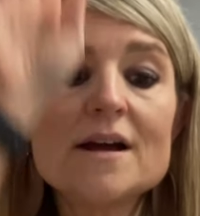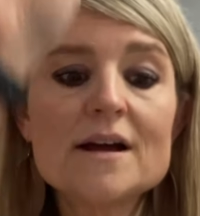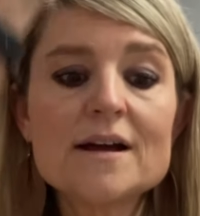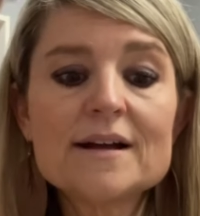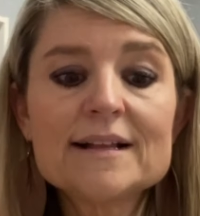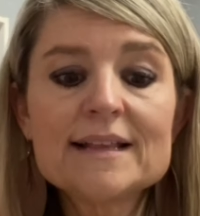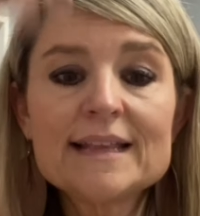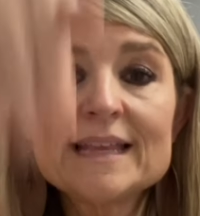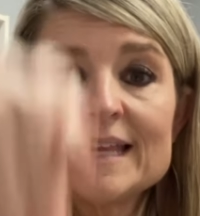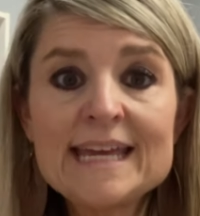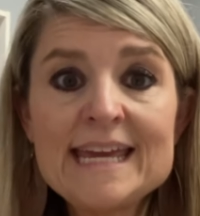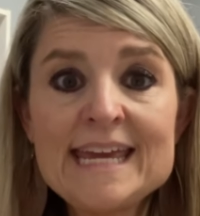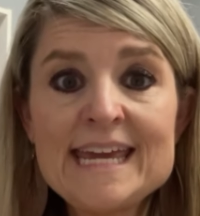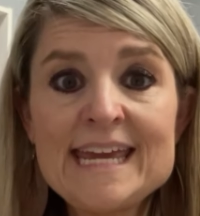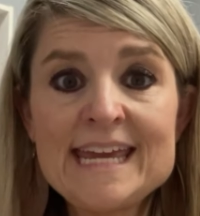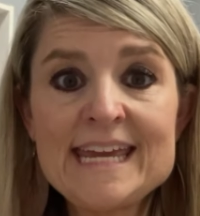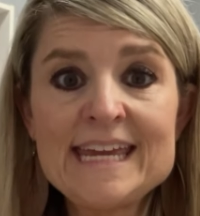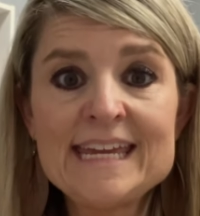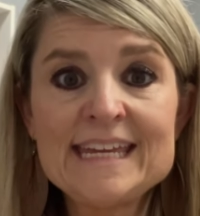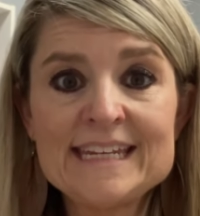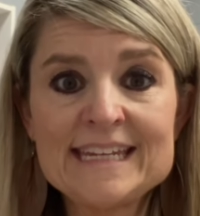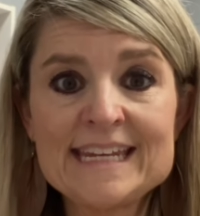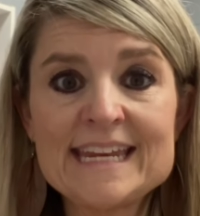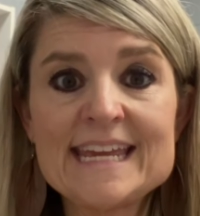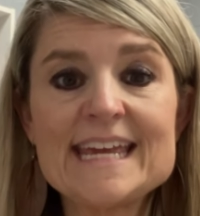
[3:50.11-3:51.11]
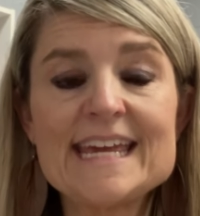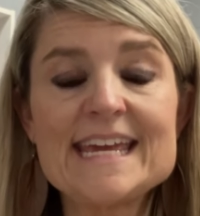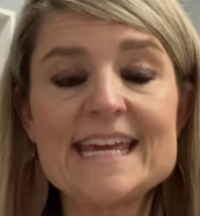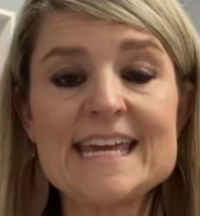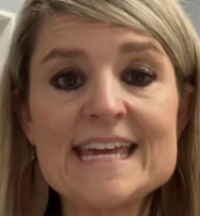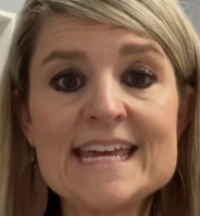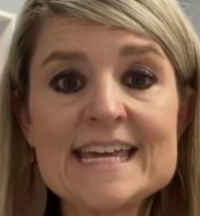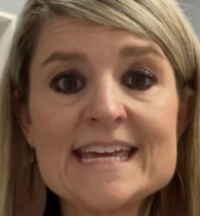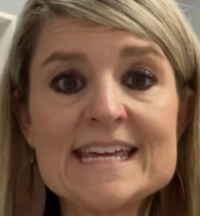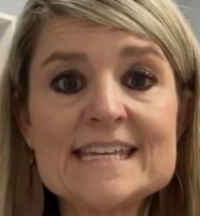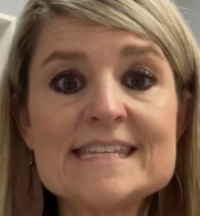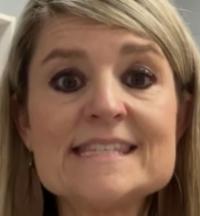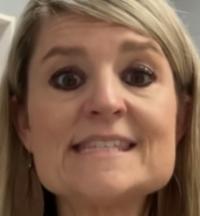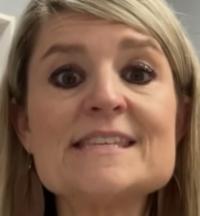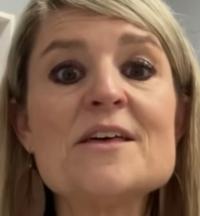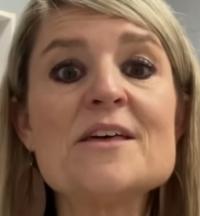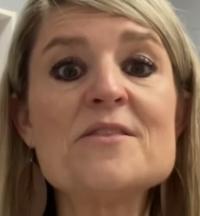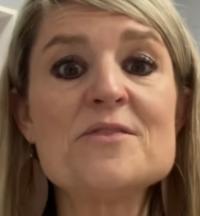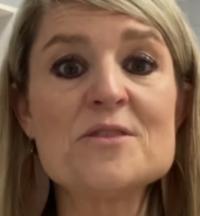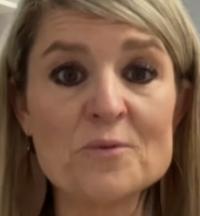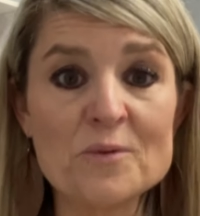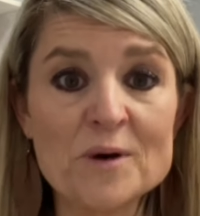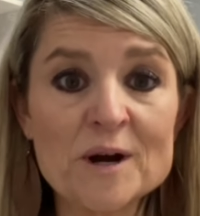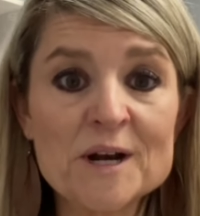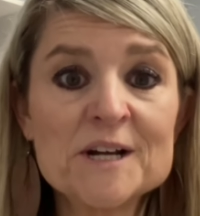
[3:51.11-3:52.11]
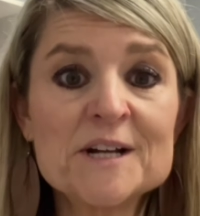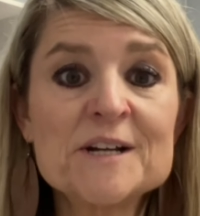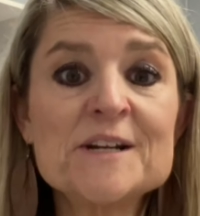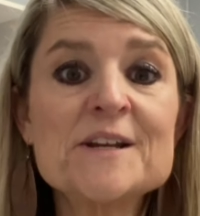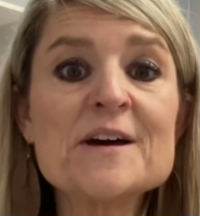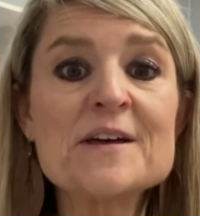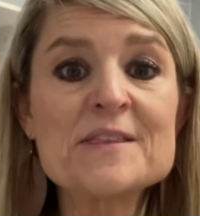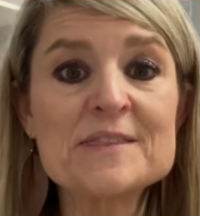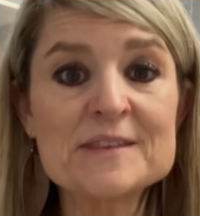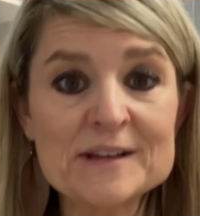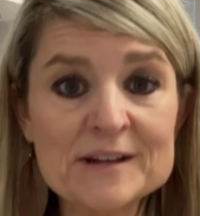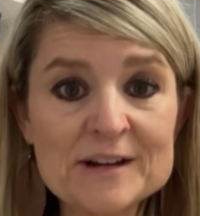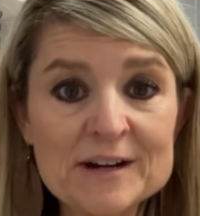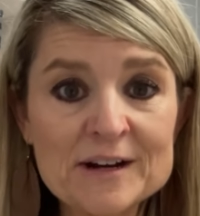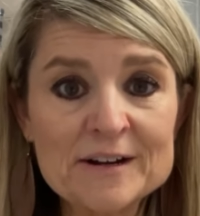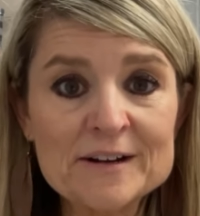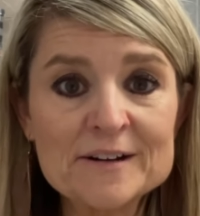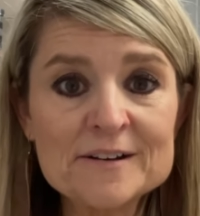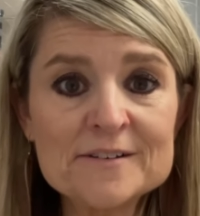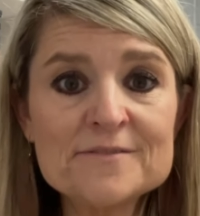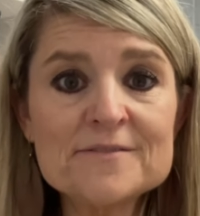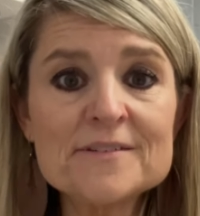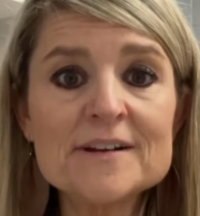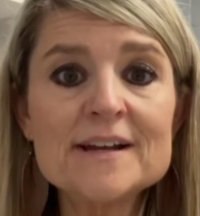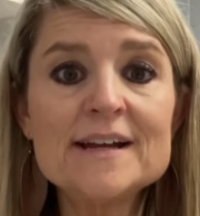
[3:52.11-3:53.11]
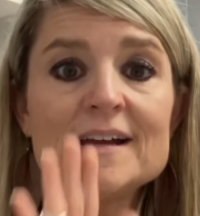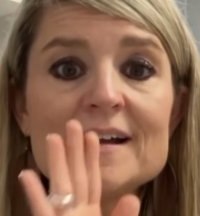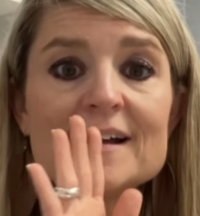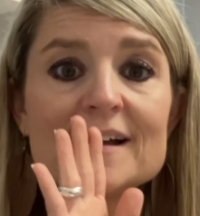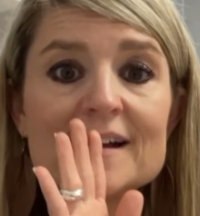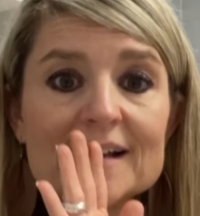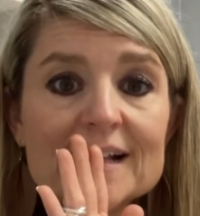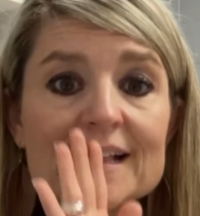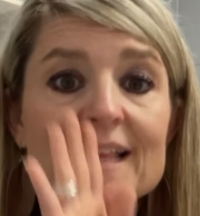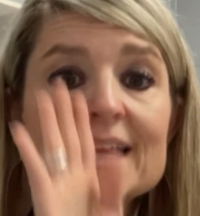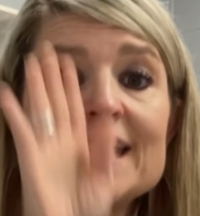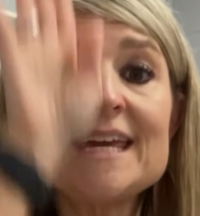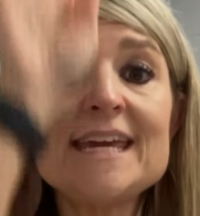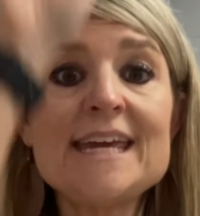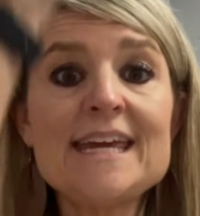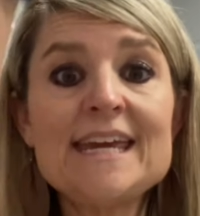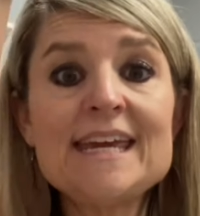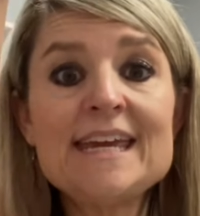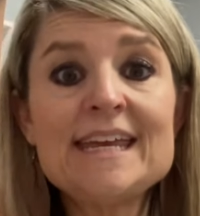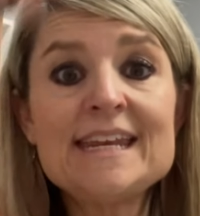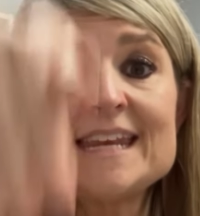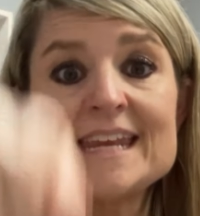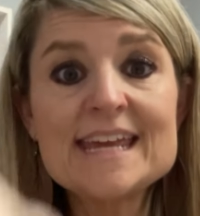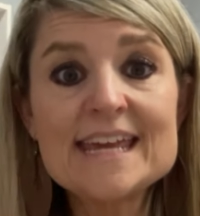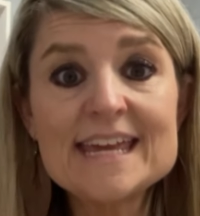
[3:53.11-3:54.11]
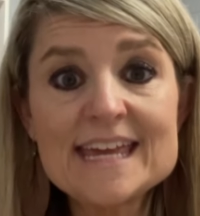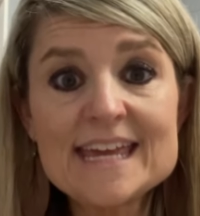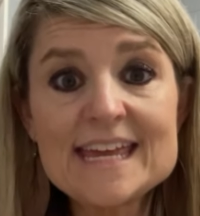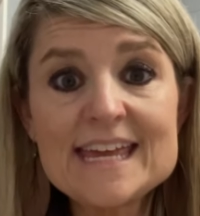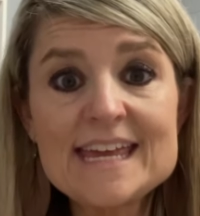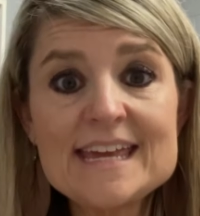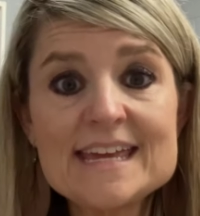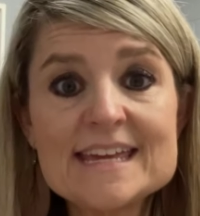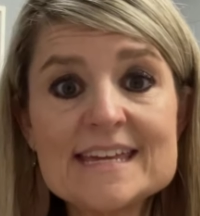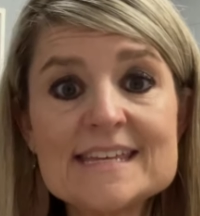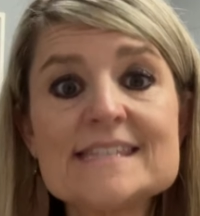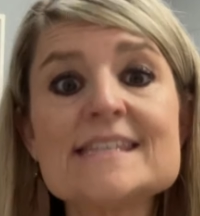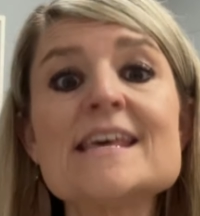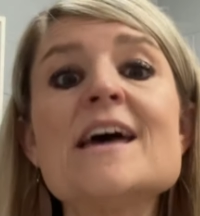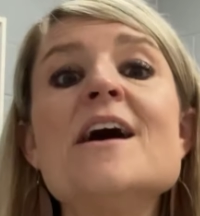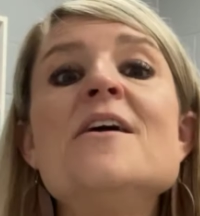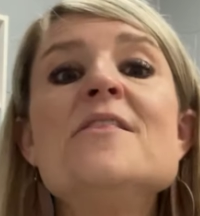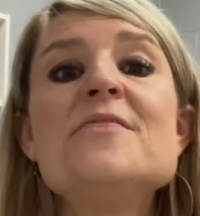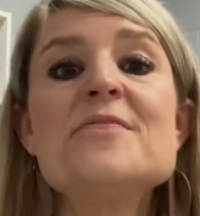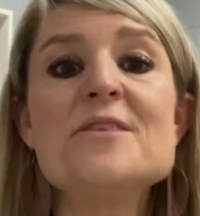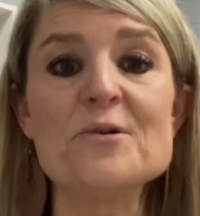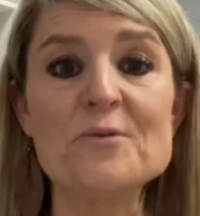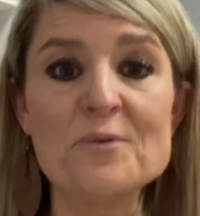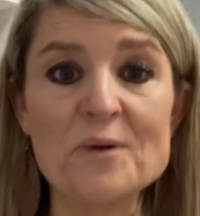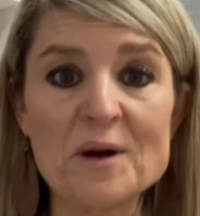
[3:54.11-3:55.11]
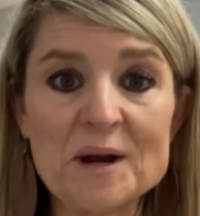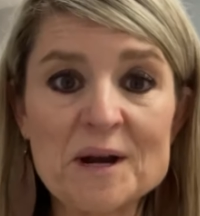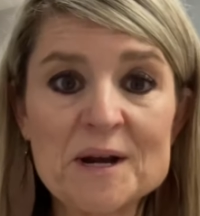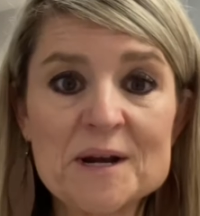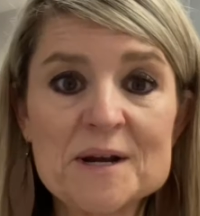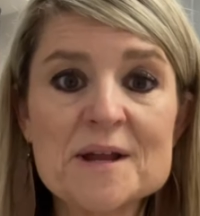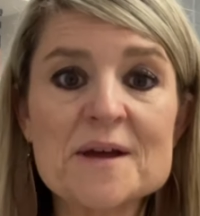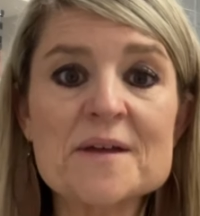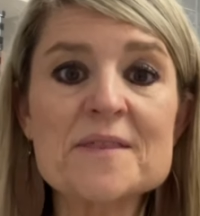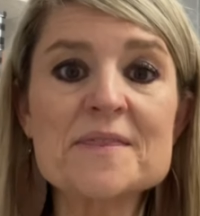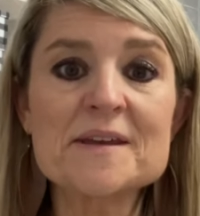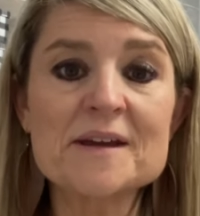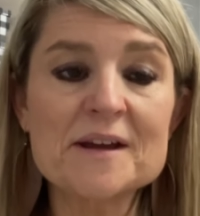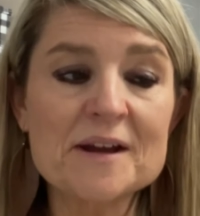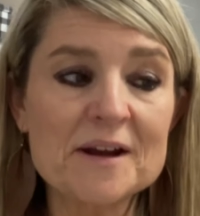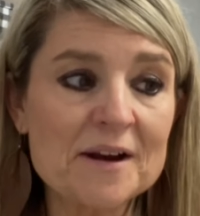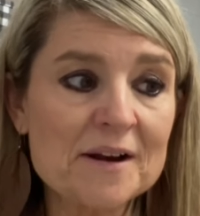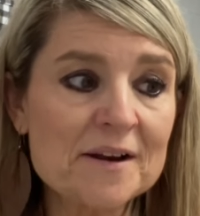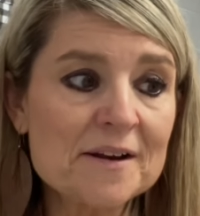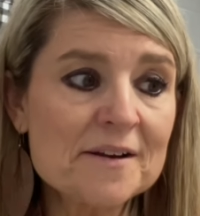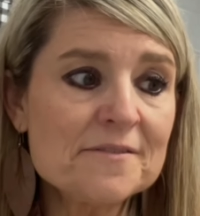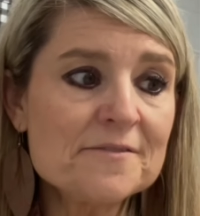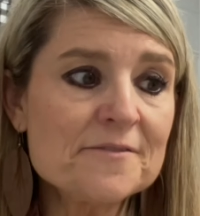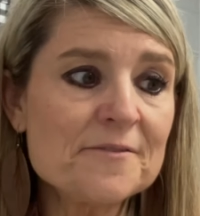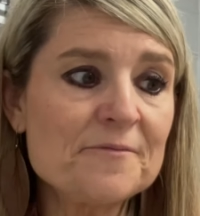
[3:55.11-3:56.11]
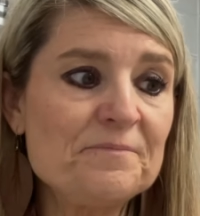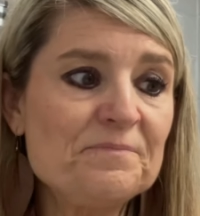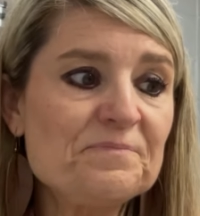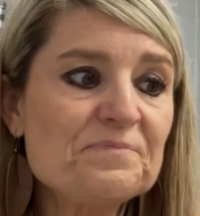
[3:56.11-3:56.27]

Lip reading: Clean is the word on the curve. Clean is the word on the curve.